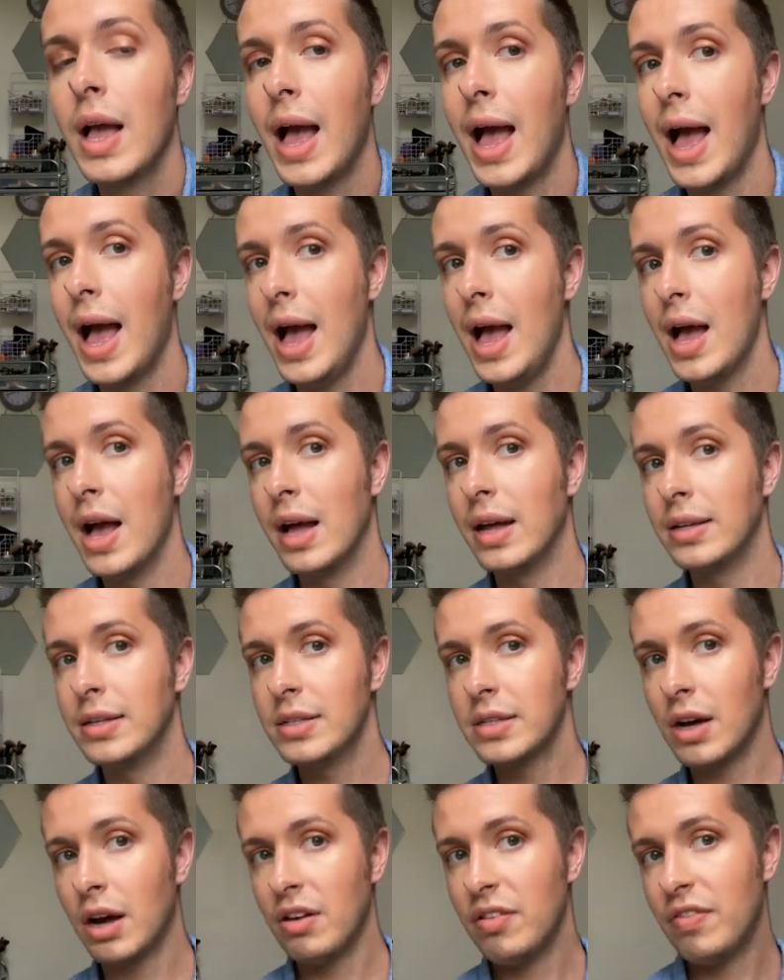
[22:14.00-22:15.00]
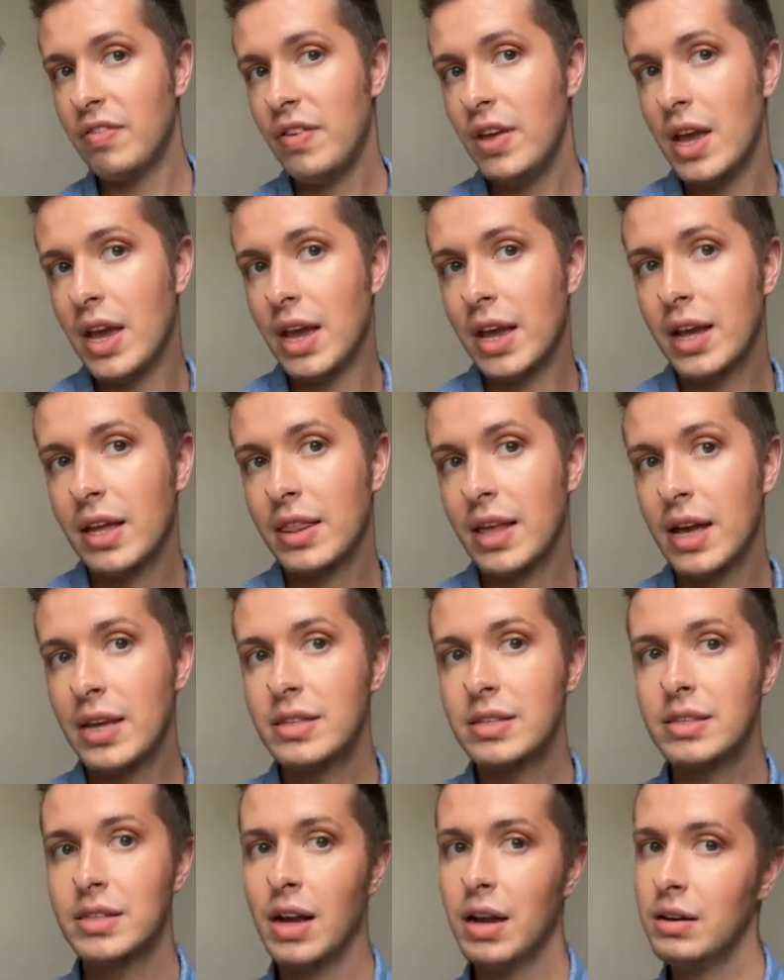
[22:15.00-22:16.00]
And I think that
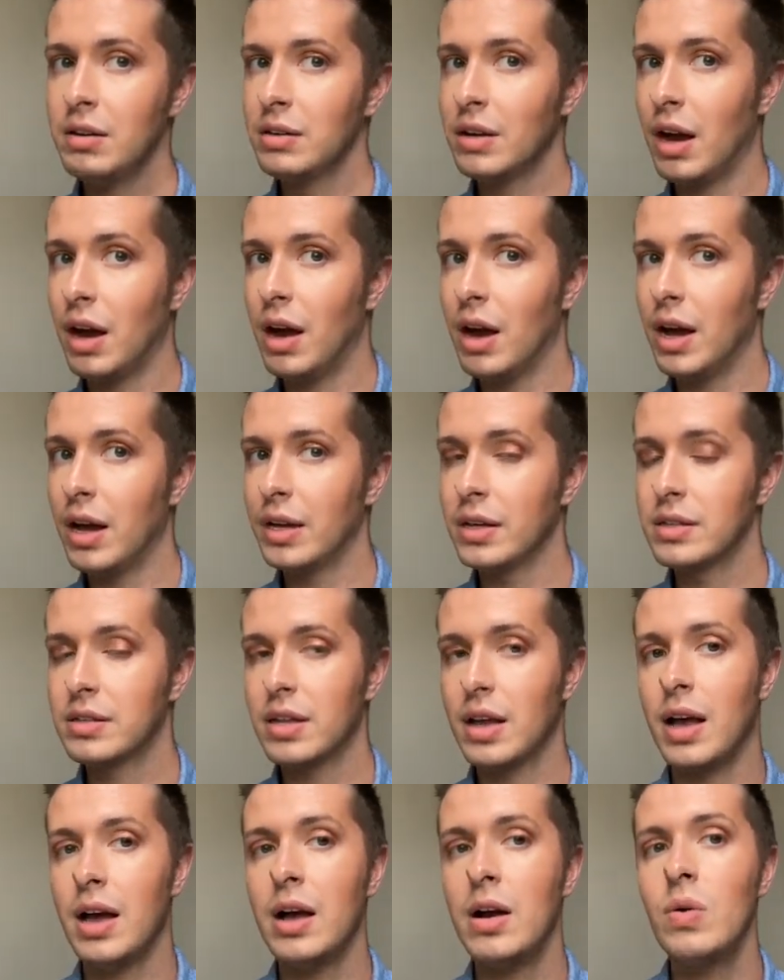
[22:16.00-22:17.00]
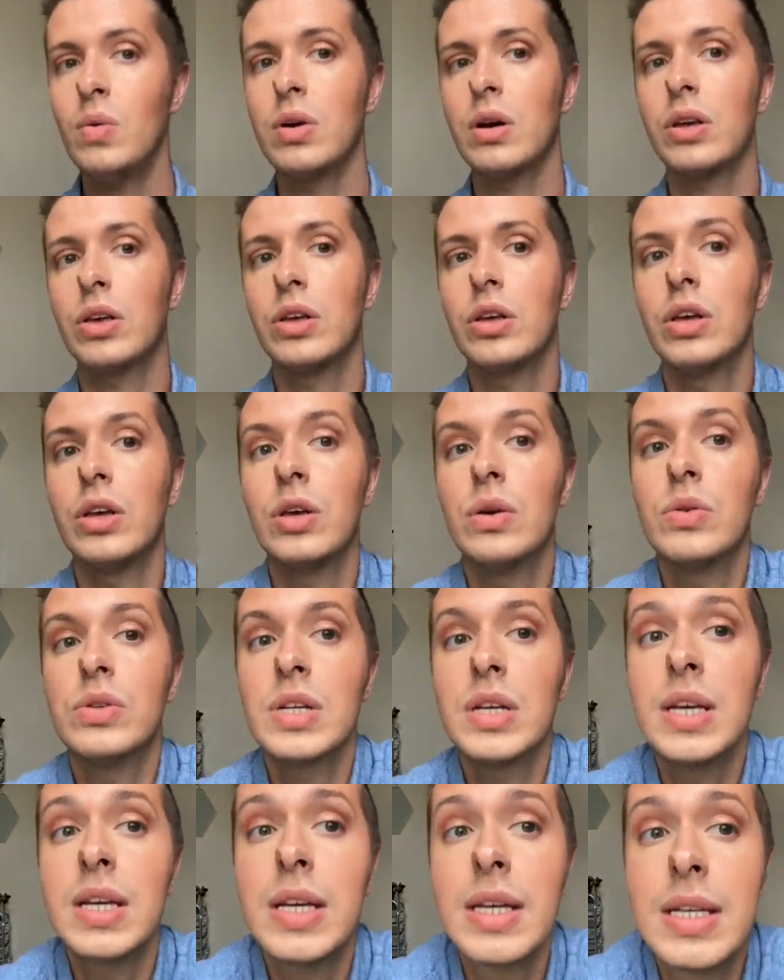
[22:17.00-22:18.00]
is done, guys. How cute
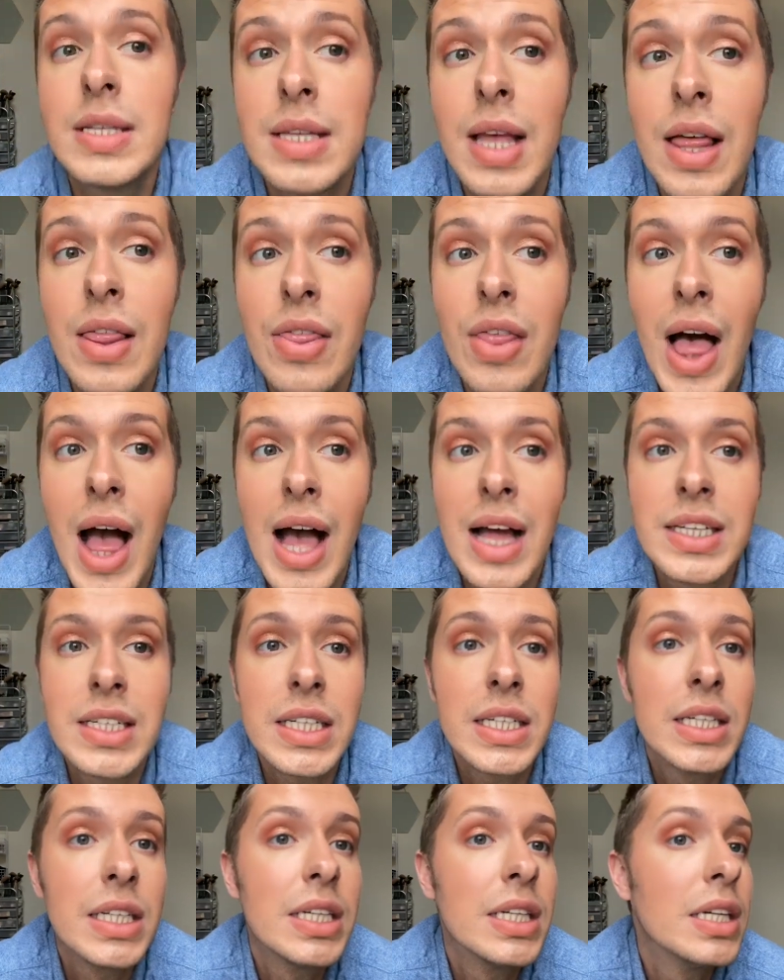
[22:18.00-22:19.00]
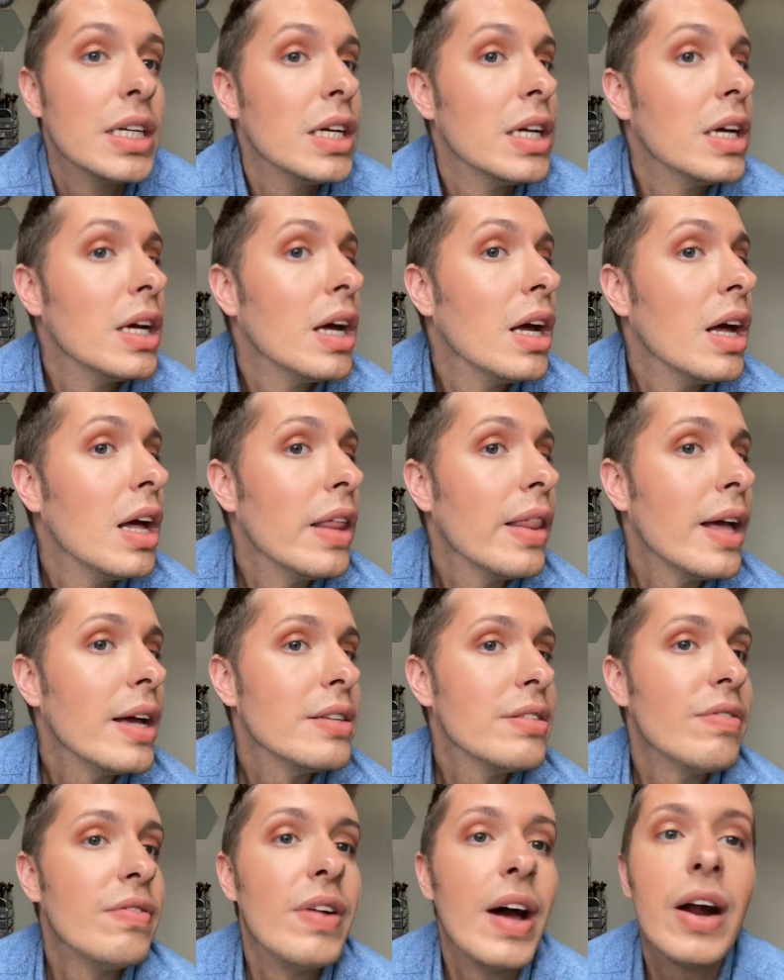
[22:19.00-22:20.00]
is that? That is
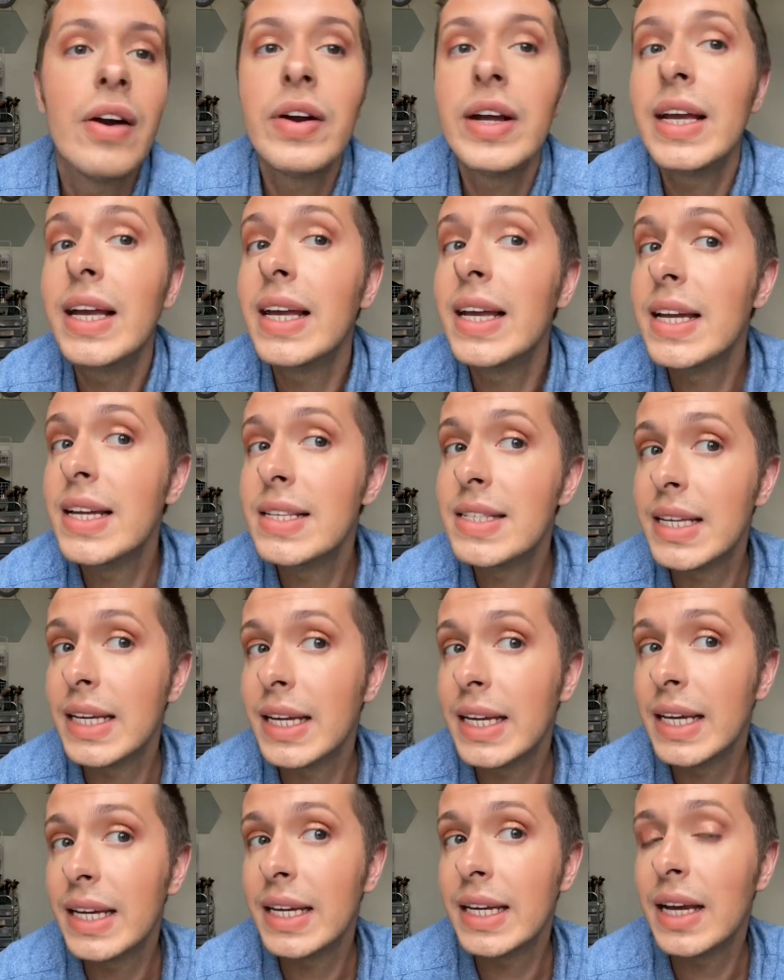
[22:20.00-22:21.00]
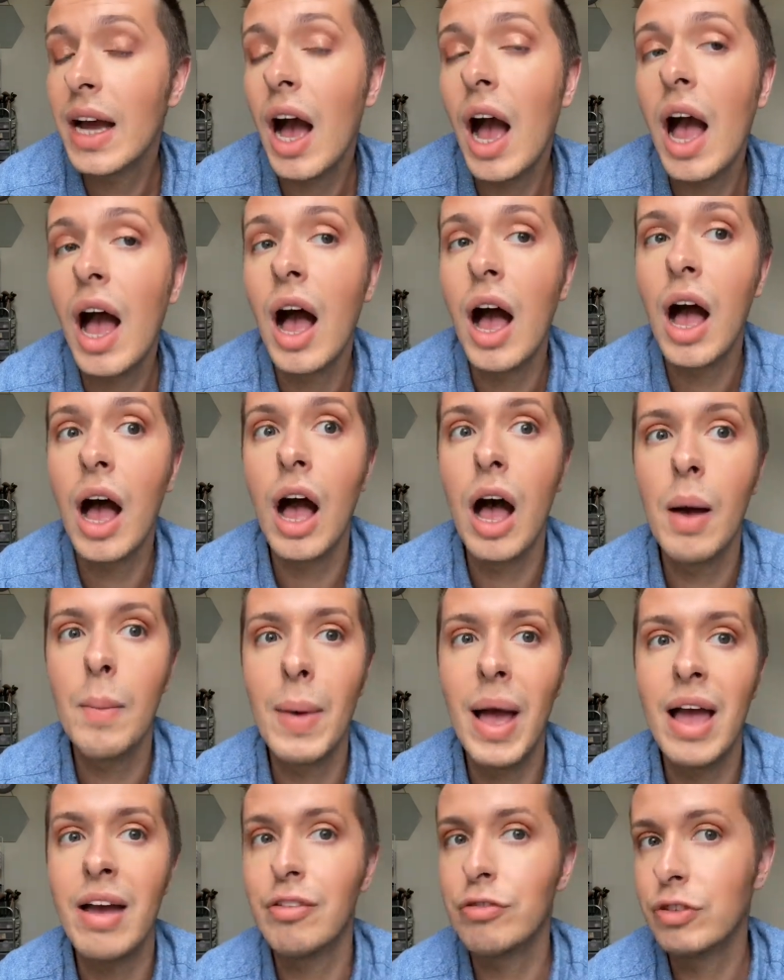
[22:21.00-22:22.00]
a very easy
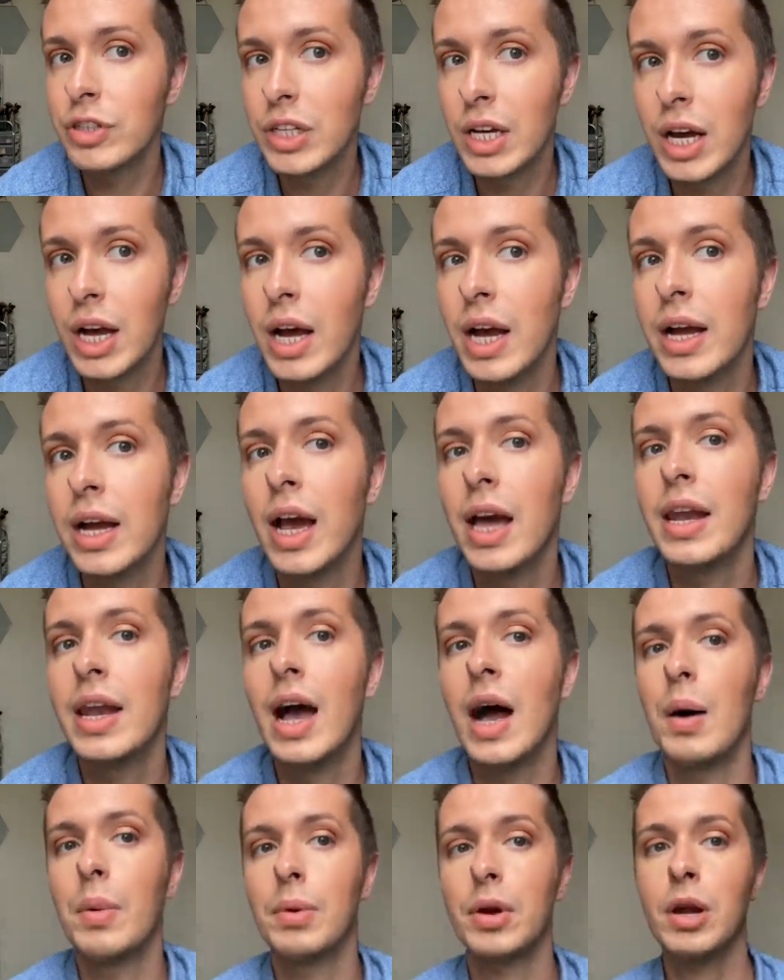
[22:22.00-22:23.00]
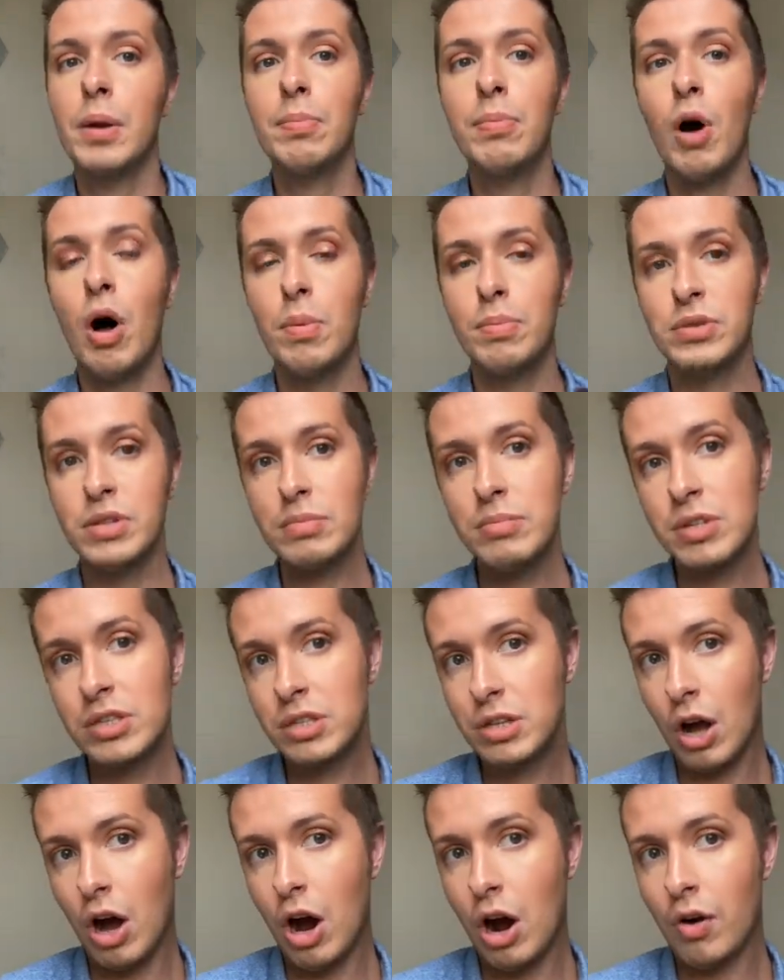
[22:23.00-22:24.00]
every day. Now I'm going to pop some
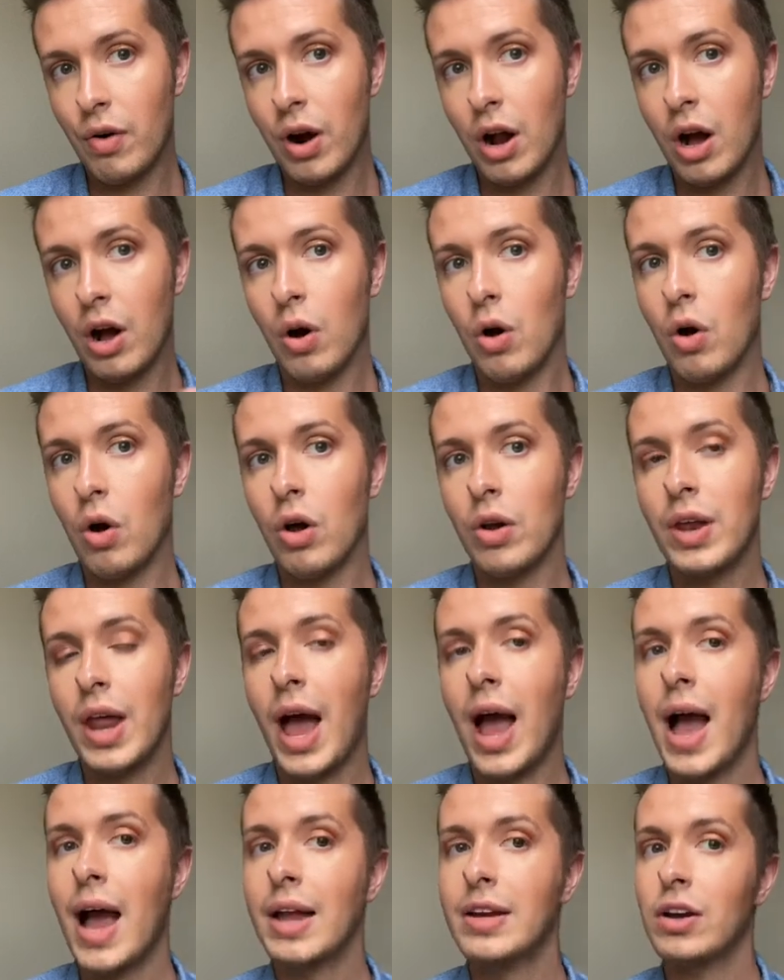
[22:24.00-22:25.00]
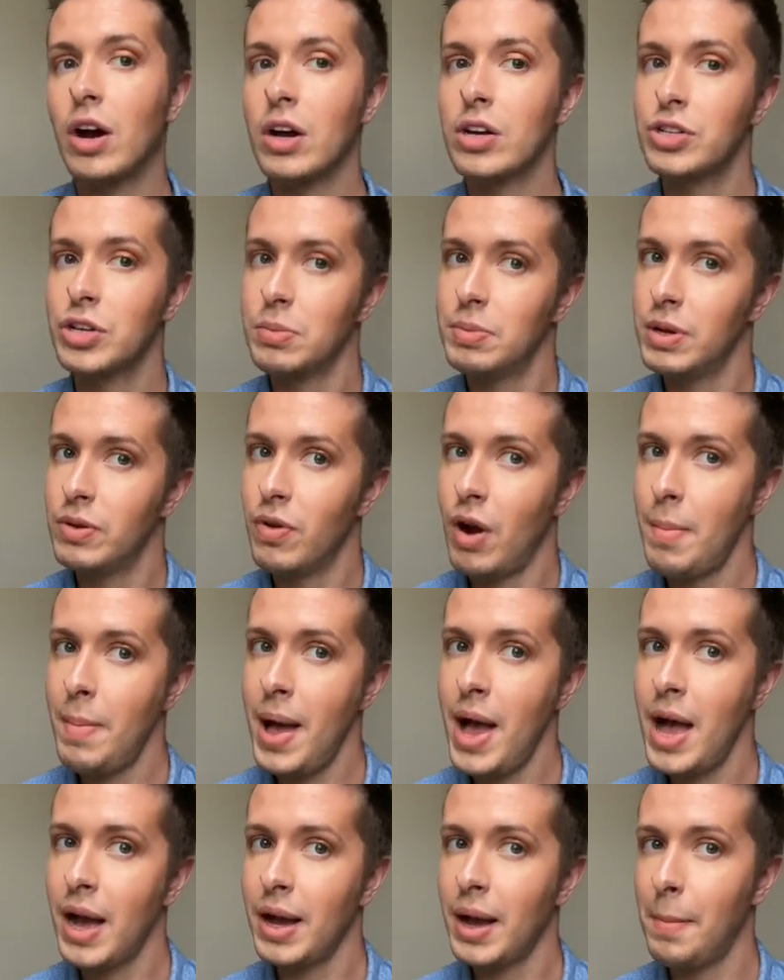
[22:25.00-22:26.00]
mascara on and I shall be right
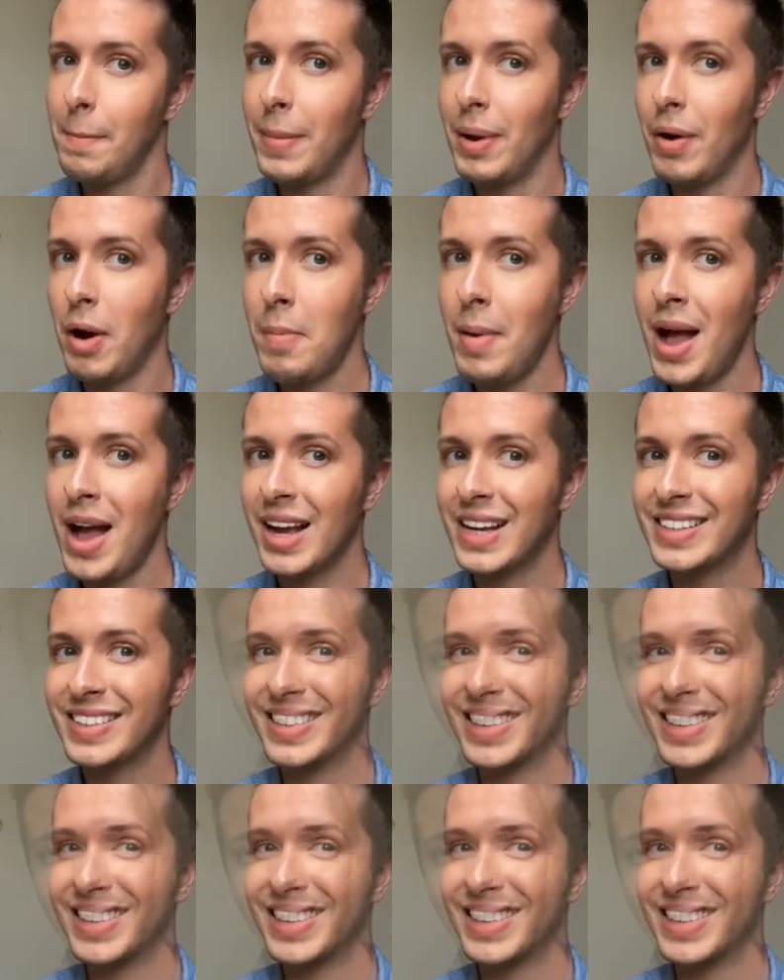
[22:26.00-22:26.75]
back. Be right back.